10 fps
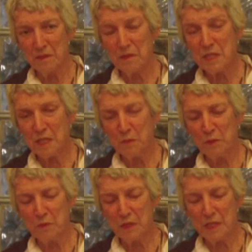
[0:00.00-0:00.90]

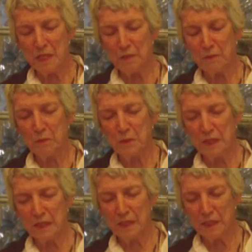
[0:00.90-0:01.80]
someone was there from
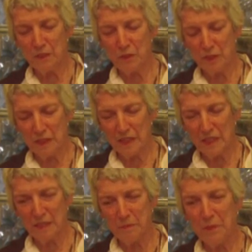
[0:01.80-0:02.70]
another country,
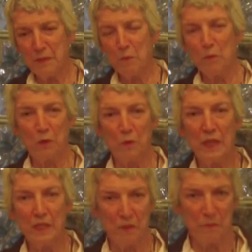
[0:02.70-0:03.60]
and people want to
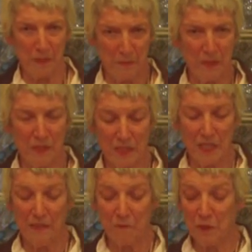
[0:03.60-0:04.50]
wait on me because
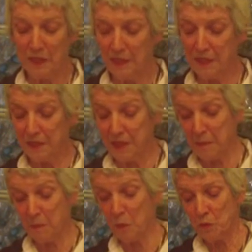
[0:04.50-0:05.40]
I have white hair and
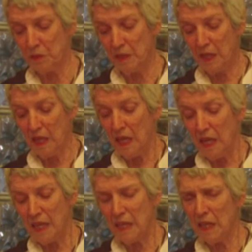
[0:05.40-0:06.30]
I'm old.
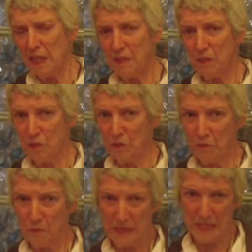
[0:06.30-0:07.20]
And I like to do
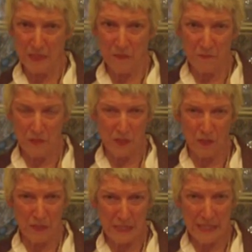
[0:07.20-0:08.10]
for myself as
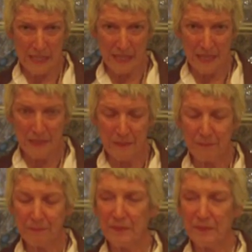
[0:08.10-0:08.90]
long as I can.